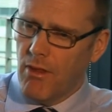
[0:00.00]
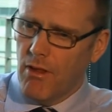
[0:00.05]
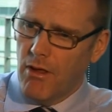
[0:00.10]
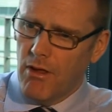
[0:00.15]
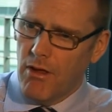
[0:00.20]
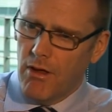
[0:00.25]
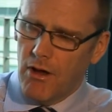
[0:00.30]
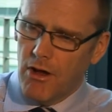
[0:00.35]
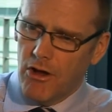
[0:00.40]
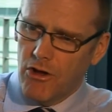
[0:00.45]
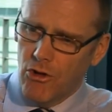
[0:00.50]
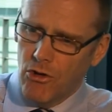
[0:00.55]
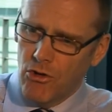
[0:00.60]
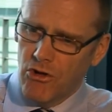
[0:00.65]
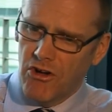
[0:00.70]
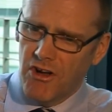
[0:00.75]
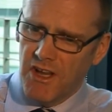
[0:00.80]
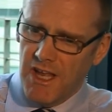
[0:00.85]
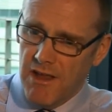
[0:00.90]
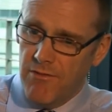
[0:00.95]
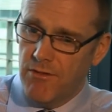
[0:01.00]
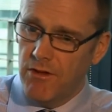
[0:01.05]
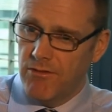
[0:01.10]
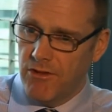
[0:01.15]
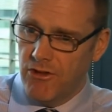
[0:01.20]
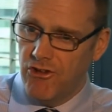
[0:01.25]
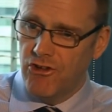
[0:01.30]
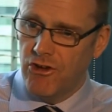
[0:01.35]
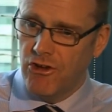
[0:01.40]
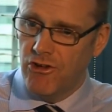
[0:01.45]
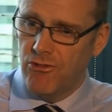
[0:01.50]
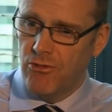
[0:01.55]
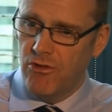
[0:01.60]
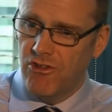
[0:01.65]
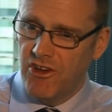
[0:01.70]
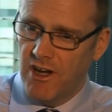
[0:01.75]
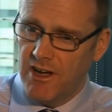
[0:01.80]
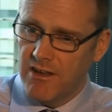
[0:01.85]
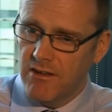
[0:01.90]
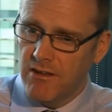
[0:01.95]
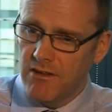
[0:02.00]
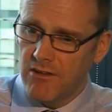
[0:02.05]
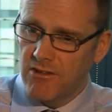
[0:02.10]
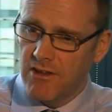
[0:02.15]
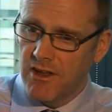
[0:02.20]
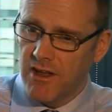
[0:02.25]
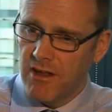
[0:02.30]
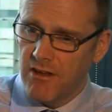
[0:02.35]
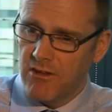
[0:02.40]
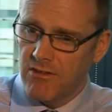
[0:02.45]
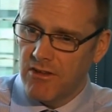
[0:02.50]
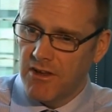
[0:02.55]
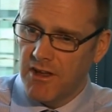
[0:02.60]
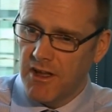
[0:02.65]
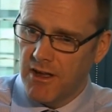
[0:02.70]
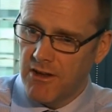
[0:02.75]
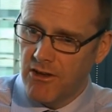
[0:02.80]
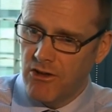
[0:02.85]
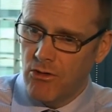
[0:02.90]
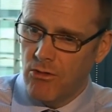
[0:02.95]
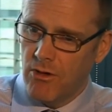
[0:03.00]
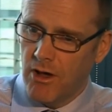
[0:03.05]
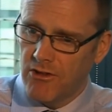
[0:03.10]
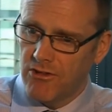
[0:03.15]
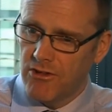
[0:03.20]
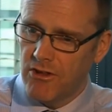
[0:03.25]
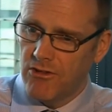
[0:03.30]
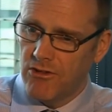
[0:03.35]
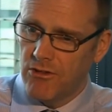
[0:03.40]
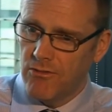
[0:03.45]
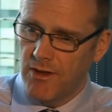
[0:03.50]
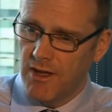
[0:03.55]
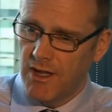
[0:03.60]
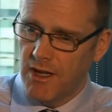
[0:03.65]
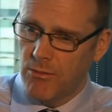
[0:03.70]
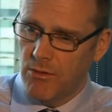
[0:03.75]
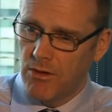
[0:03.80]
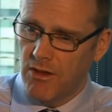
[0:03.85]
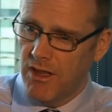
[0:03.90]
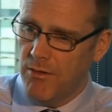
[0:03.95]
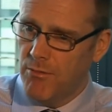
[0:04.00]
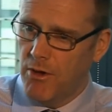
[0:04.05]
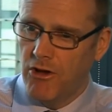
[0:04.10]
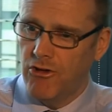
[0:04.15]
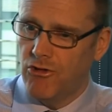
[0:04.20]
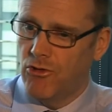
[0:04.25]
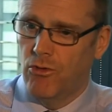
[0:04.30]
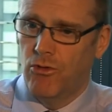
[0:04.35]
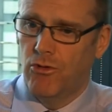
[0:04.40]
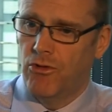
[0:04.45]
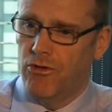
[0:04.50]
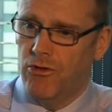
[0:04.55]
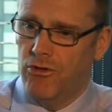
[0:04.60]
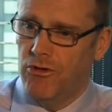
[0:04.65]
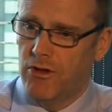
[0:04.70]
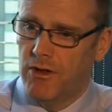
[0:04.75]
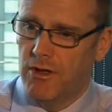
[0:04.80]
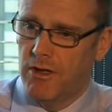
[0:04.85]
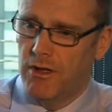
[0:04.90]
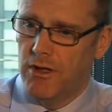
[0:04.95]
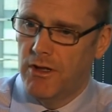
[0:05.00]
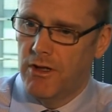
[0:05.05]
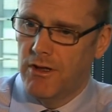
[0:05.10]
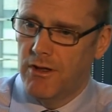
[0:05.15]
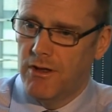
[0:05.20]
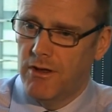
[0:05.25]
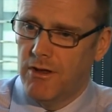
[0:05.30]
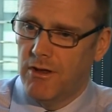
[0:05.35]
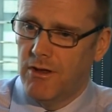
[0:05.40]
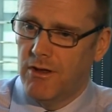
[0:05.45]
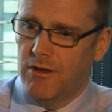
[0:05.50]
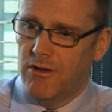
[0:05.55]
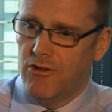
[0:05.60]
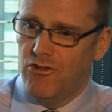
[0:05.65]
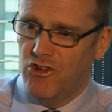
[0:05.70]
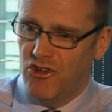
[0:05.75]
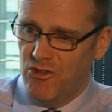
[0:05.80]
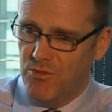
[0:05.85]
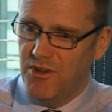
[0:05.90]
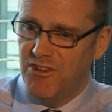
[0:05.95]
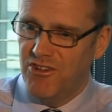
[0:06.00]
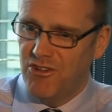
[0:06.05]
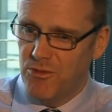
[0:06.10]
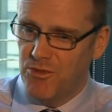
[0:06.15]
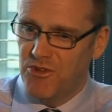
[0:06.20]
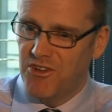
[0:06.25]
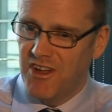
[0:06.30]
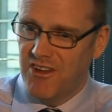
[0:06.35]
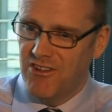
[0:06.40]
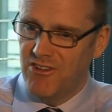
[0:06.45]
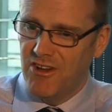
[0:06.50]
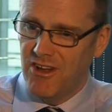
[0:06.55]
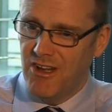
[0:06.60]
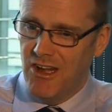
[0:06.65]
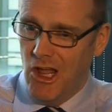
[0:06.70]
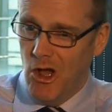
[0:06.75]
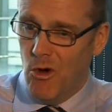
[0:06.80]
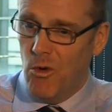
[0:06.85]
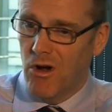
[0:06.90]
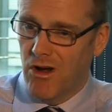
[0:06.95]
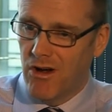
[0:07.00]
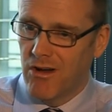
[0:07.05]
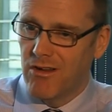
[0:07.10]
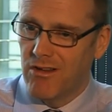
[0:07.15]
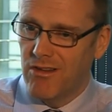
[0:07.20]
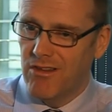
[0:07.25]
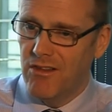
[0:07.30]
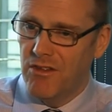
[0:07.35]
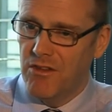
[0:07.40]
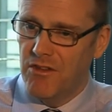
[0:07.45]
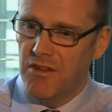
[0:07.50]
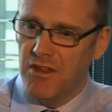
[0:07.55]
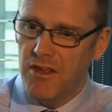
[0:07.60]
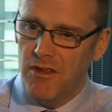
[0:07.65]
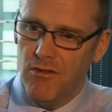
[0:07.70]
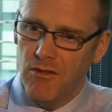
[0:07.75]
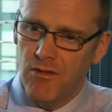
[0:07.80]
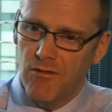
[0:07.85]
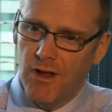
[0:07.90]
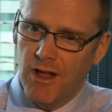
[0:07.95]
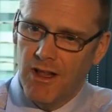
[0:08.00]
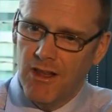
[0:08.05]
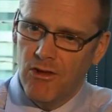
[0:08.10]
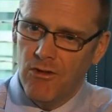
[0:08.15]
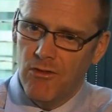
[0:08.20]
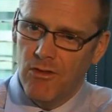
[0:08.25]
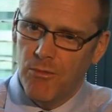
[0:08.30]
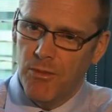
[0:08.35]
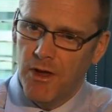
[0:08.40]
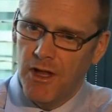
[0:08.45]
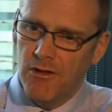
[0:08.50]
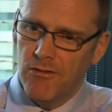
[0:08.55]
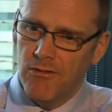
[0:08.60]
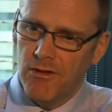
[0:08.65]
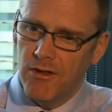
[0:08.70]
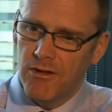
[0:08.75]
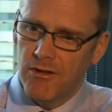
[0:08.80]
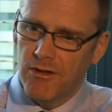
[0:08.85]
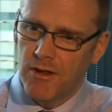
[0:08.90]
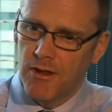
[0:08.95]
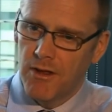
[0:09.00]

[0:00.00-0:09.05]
Accordingly, even if the judge rejected his case that he had no assets available, the amount ordered should have been substantially lower than the value of the benefit.